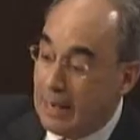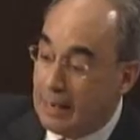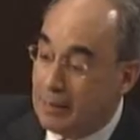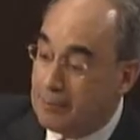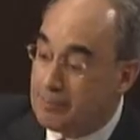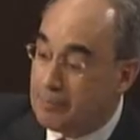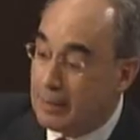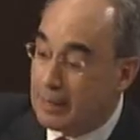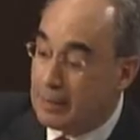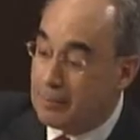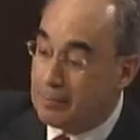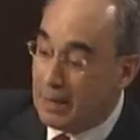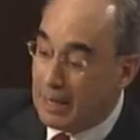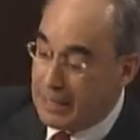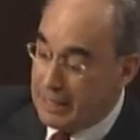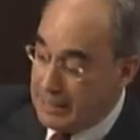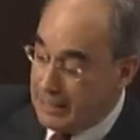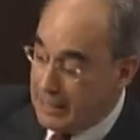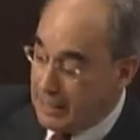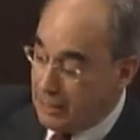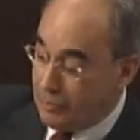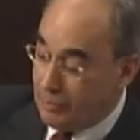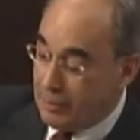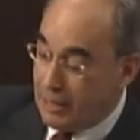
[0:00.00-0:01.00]
But about a
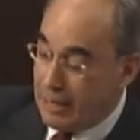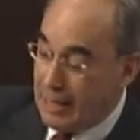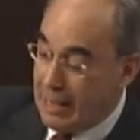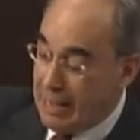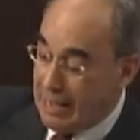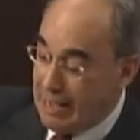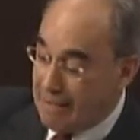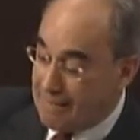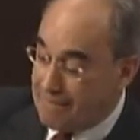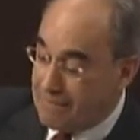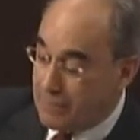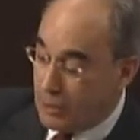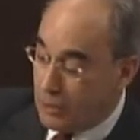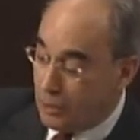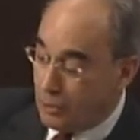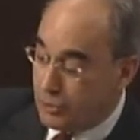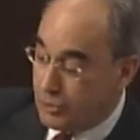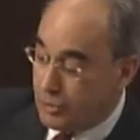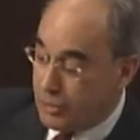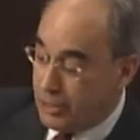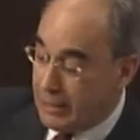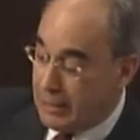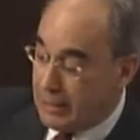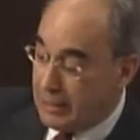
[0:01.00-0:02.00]
year and a half ago,
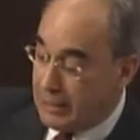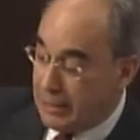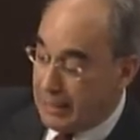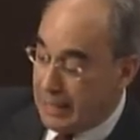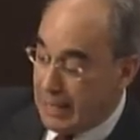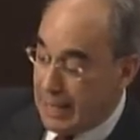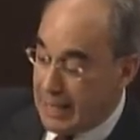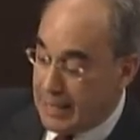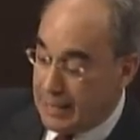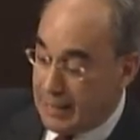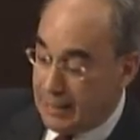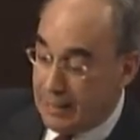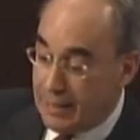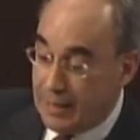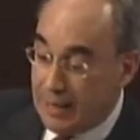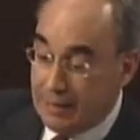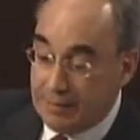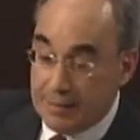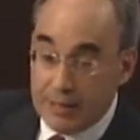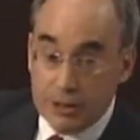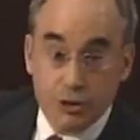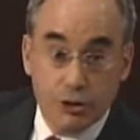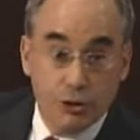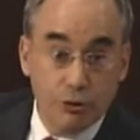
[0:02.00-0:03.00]
she indicated
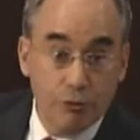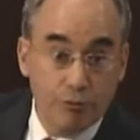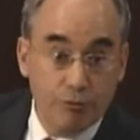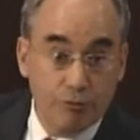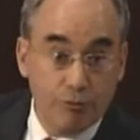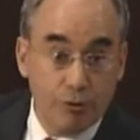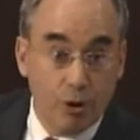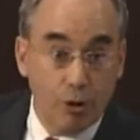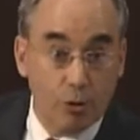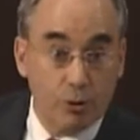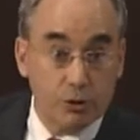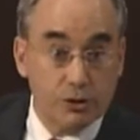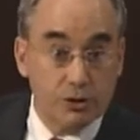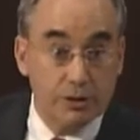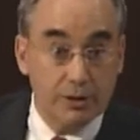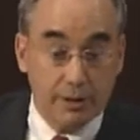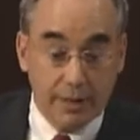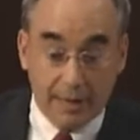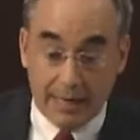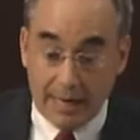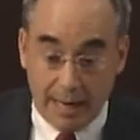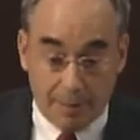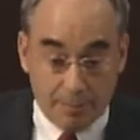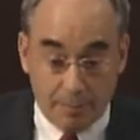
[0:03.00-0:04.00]
that you folks,
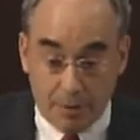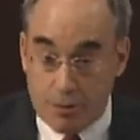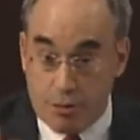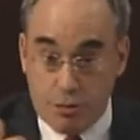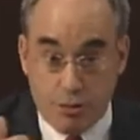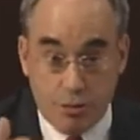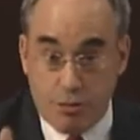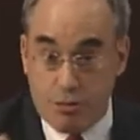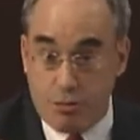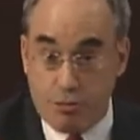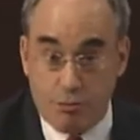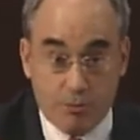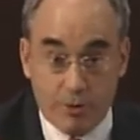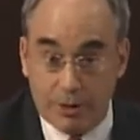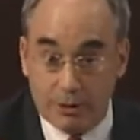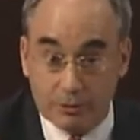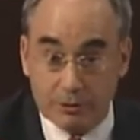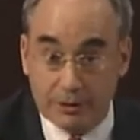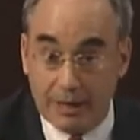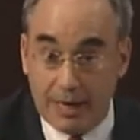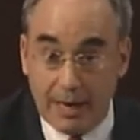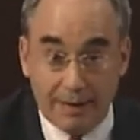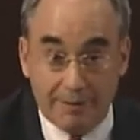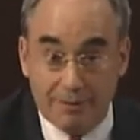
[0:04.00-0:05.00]
and I'd be
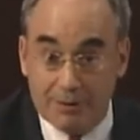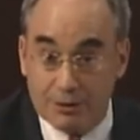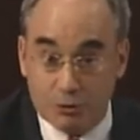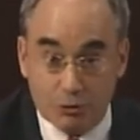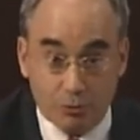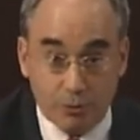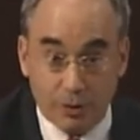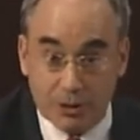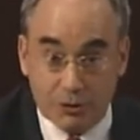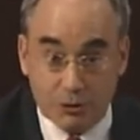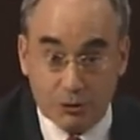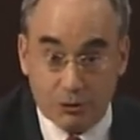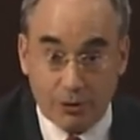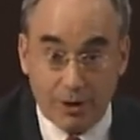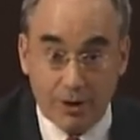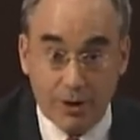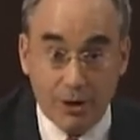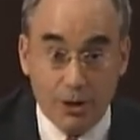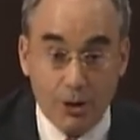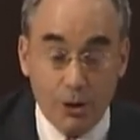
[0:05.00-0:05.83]
thrilled to end this way, sir,